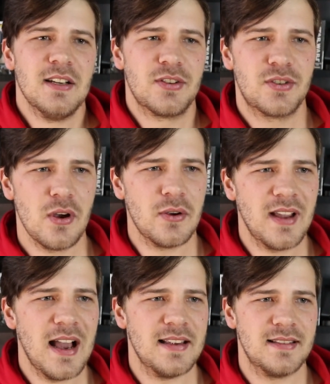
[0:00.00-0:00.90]
So
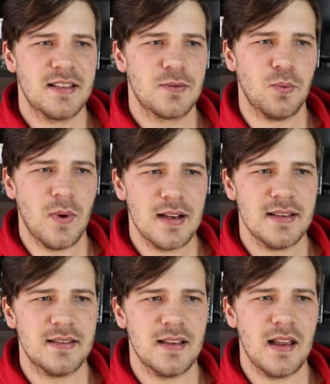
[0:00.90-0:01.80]
guys, this
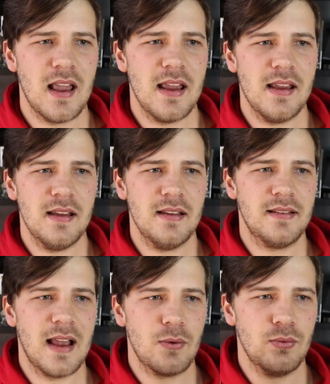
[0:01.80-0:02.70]
was a
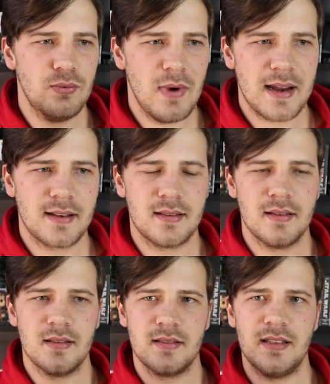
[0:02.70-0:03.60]

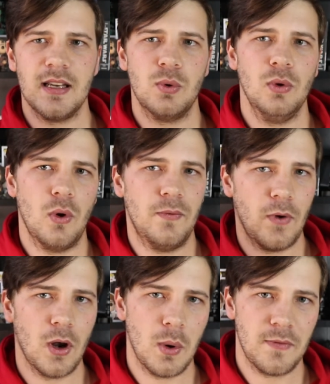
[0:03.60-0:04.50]
direct sequel or
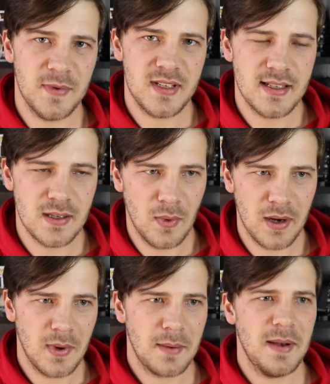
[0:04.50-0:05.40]
follow-on from Season 1.
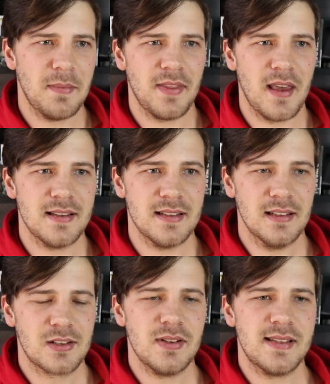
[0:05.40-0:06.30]
And what I mean by that is it
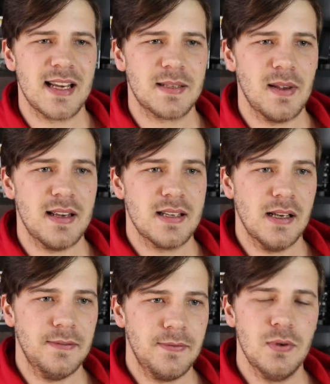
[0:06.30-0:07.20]
literally takes place
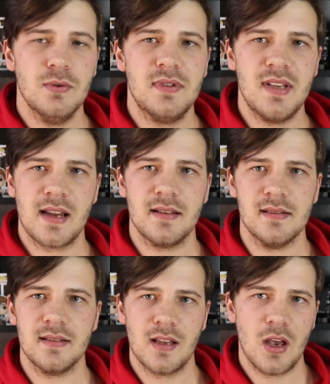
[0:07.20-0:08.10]
a few
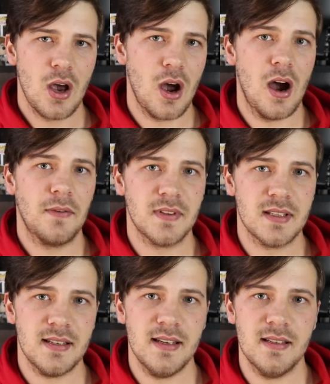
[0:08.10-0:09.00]
seconds after
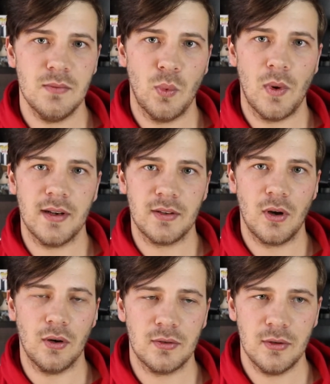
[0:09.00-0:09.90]
Season 1
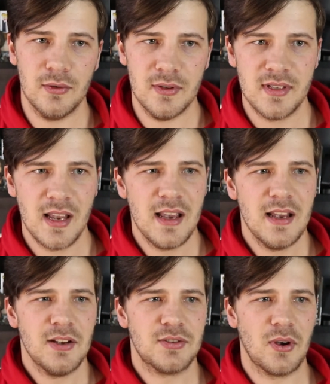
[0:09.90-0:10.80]
concludes.
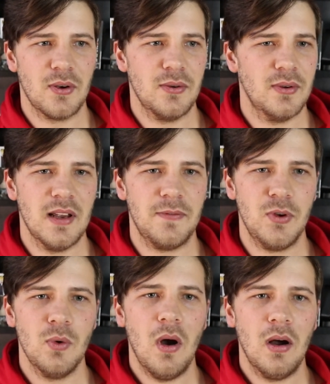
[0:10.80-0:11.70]
So if
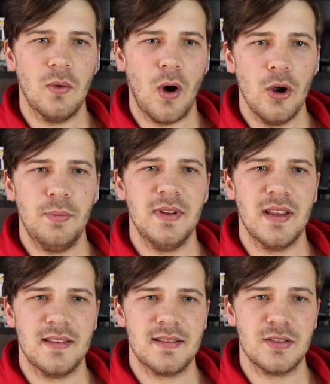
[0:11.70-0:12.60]
you are hoping
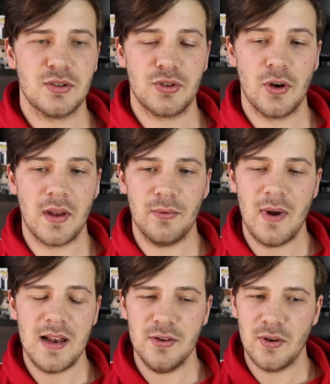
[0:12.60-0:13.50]
that this is a show that
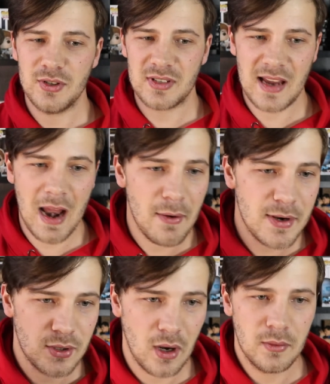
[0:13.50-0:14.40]
really, you know, just
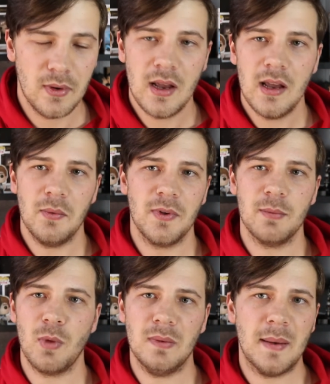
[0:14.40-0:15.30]
carries on with the
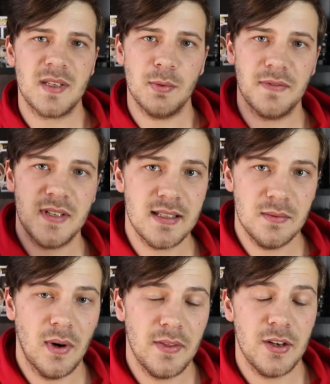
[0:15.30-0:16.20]
momentum of
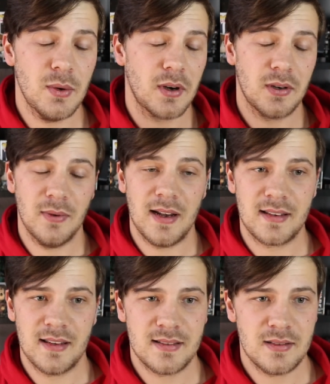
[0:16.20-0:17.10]
Season 1, then you are
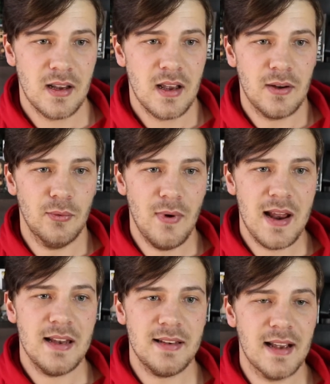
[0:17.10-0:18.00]
correct. This
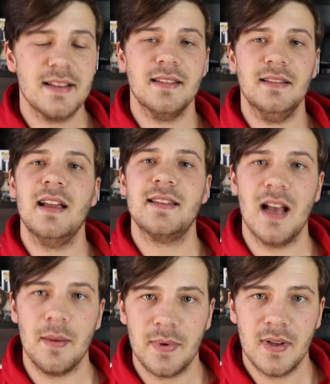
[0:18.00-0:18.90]
really doesn't let
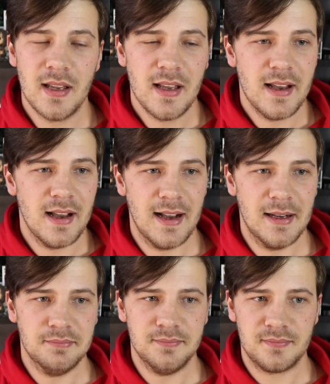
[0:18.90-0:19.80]
up.
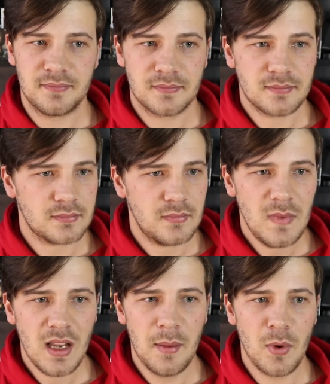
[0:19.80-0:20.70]
I'm
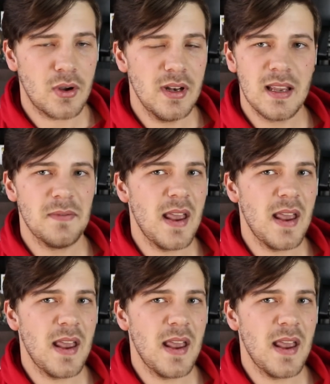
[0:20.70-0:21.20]
not going to give